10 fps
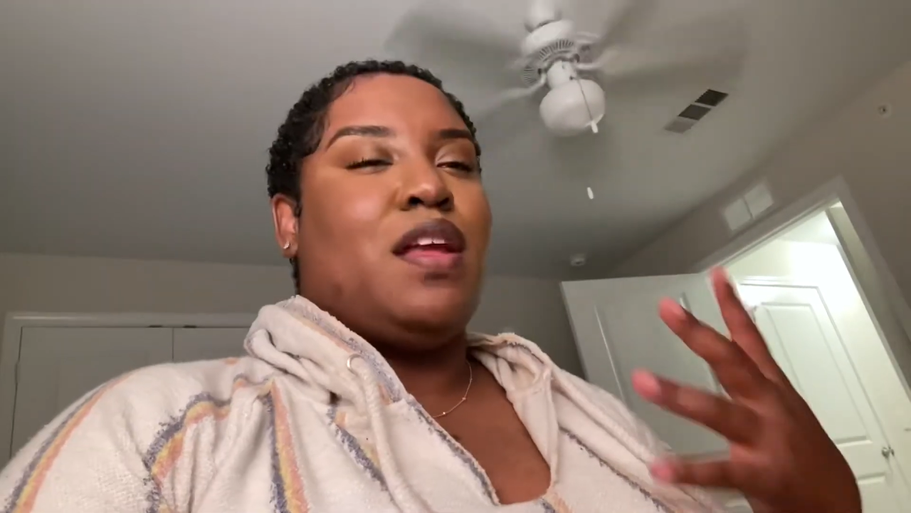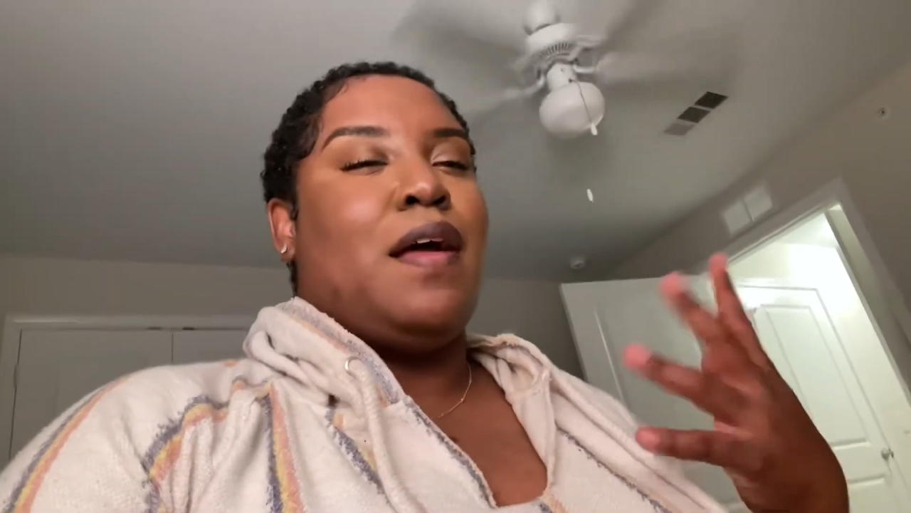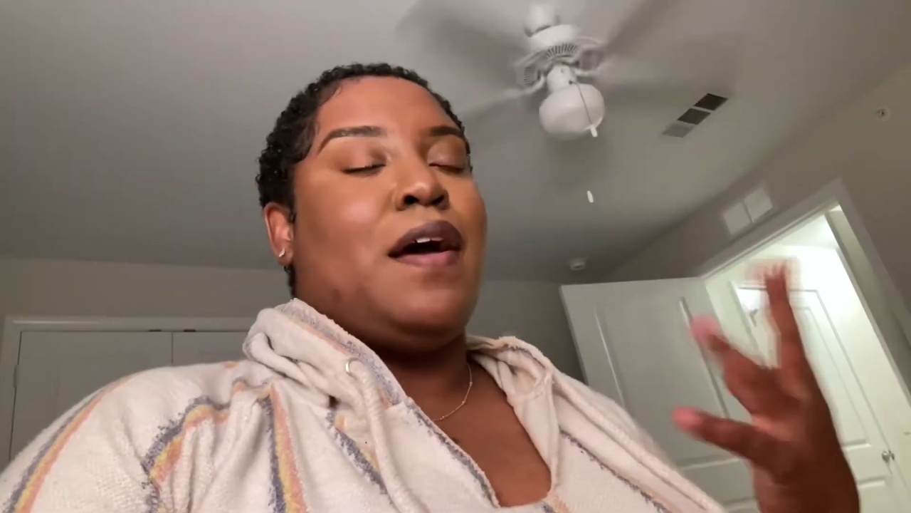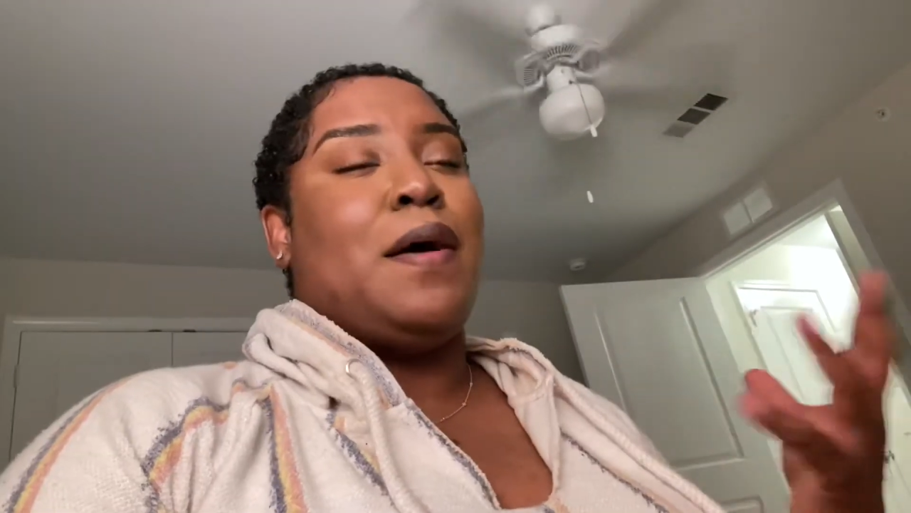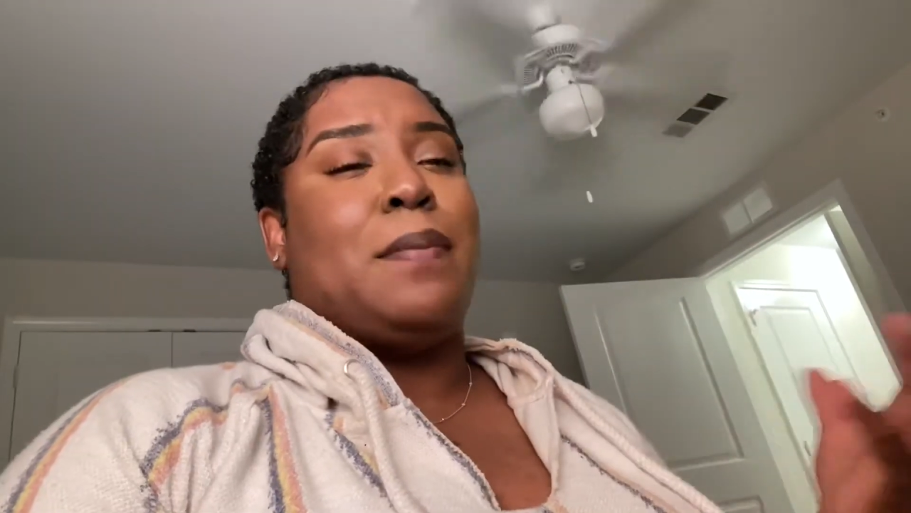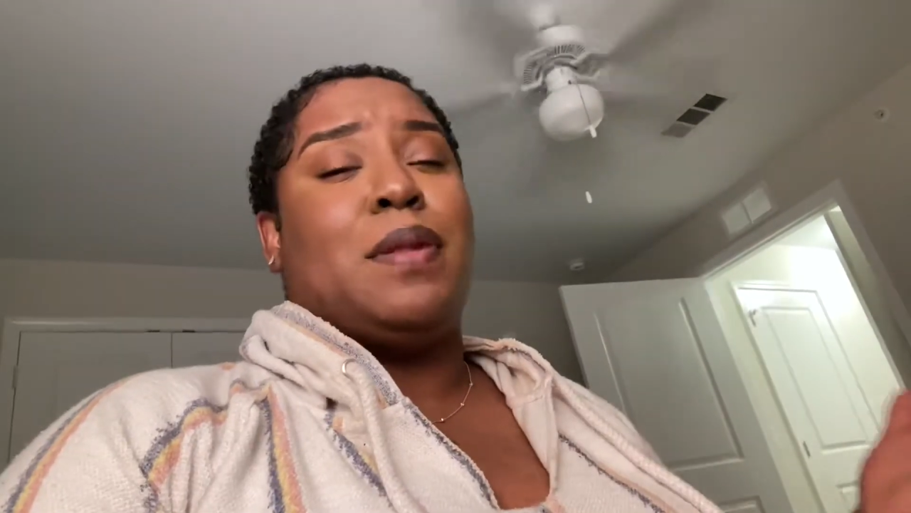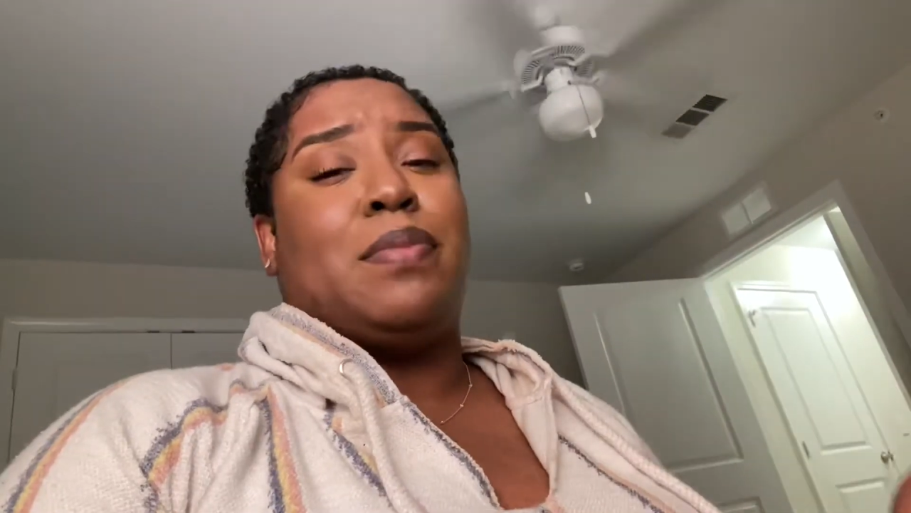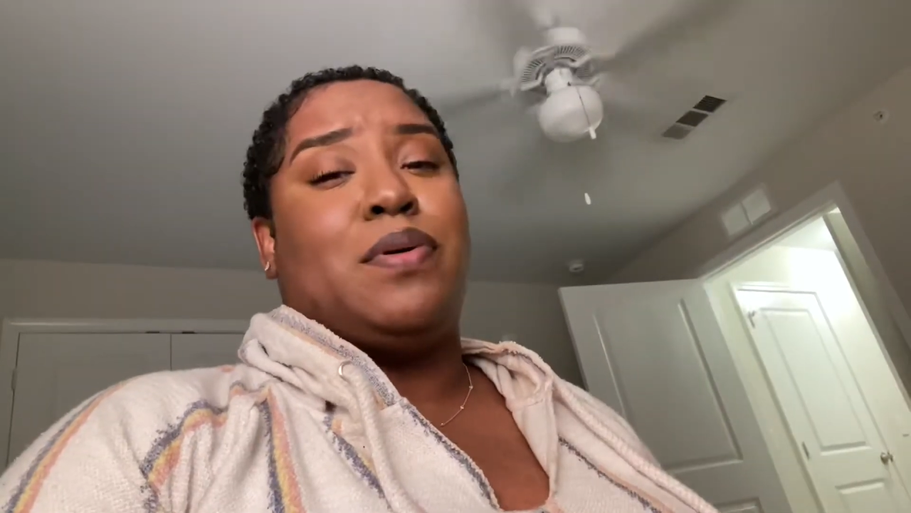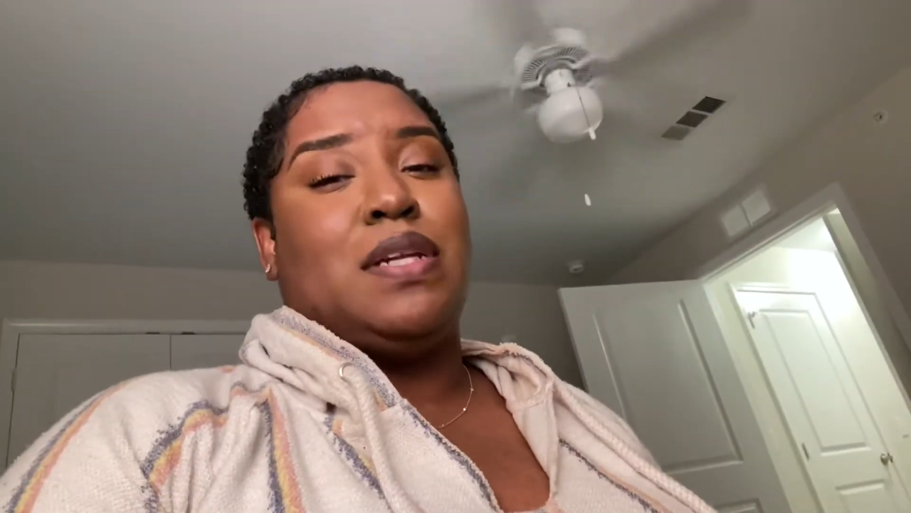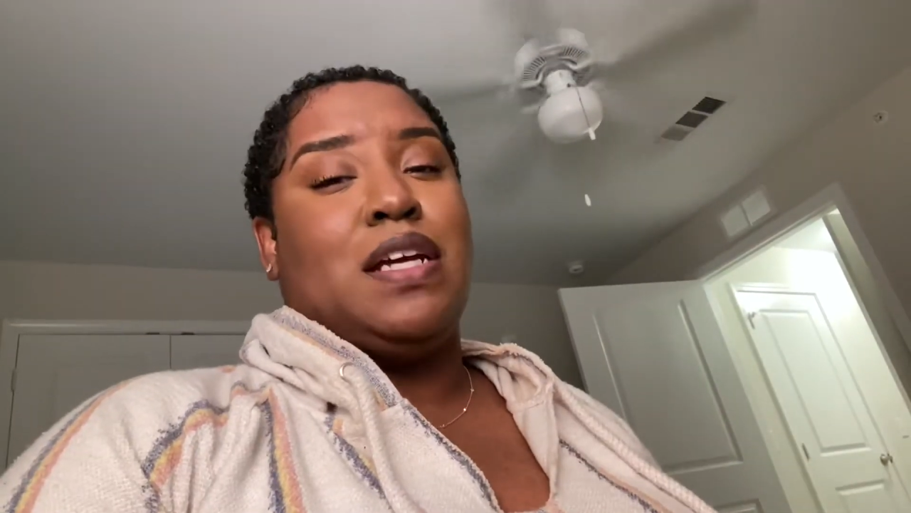The
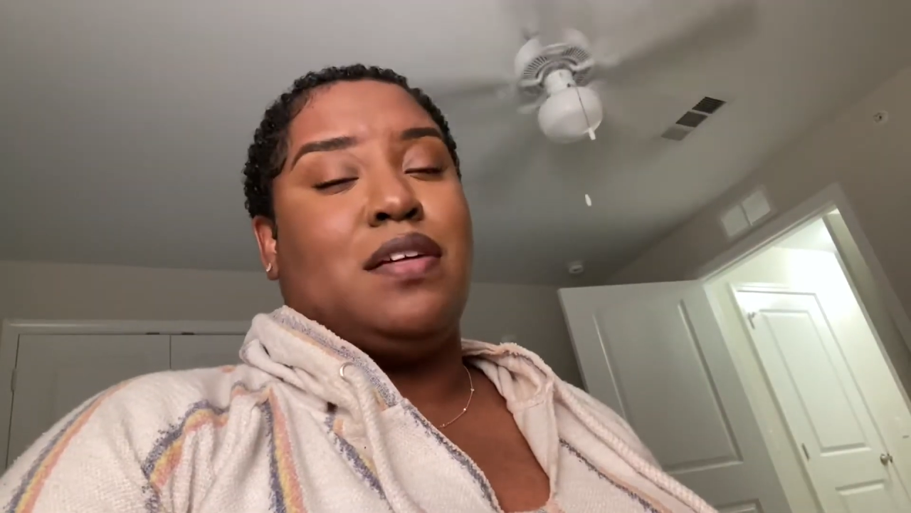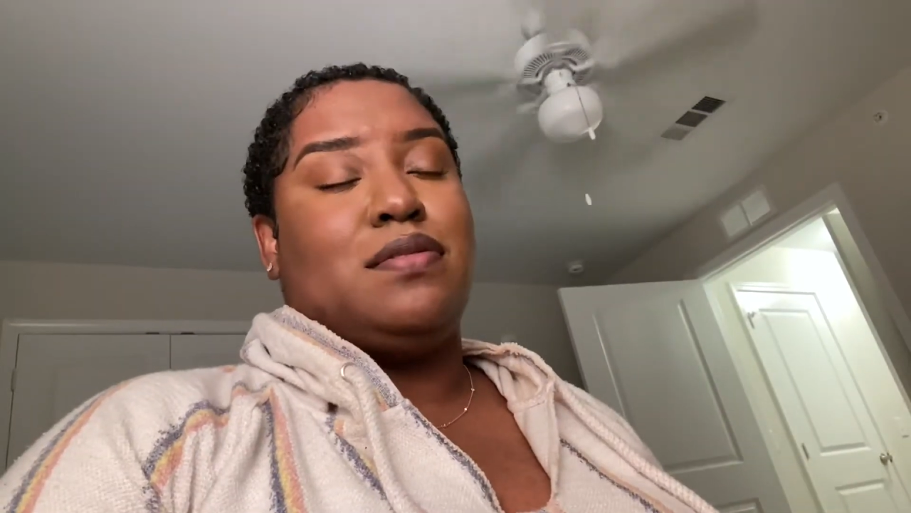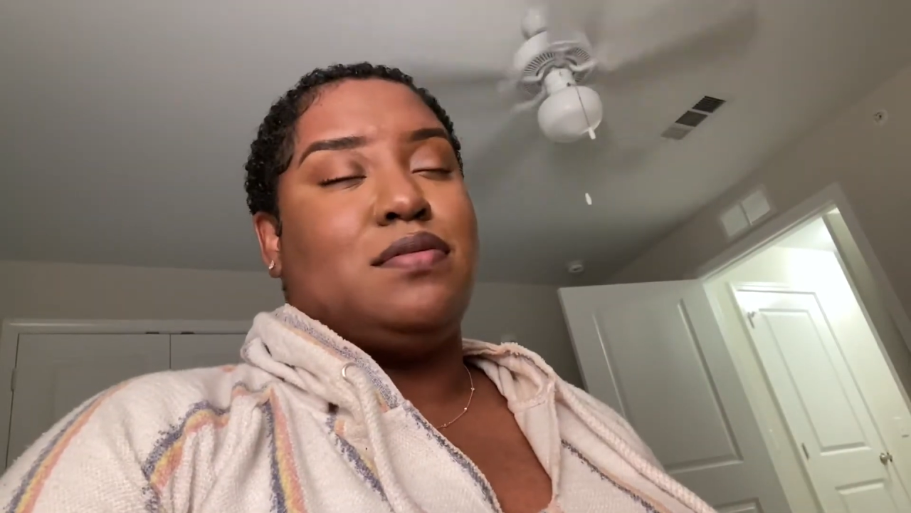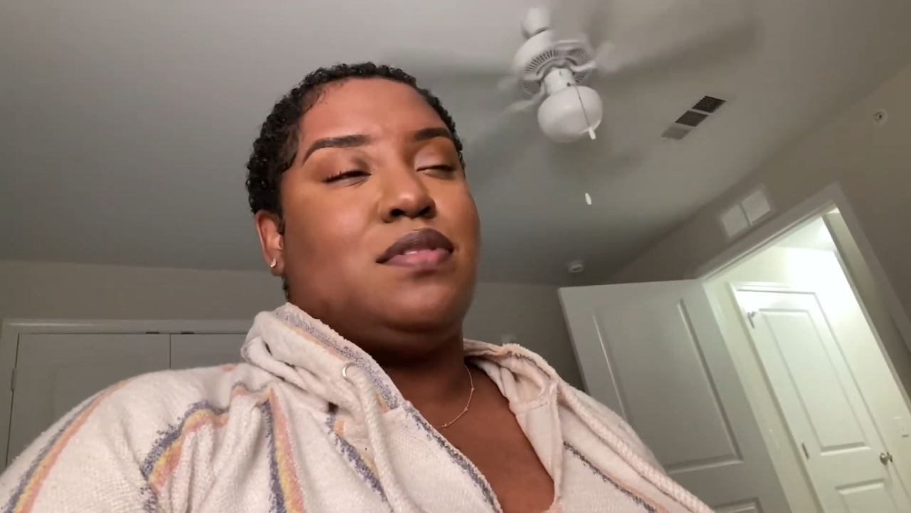bowling,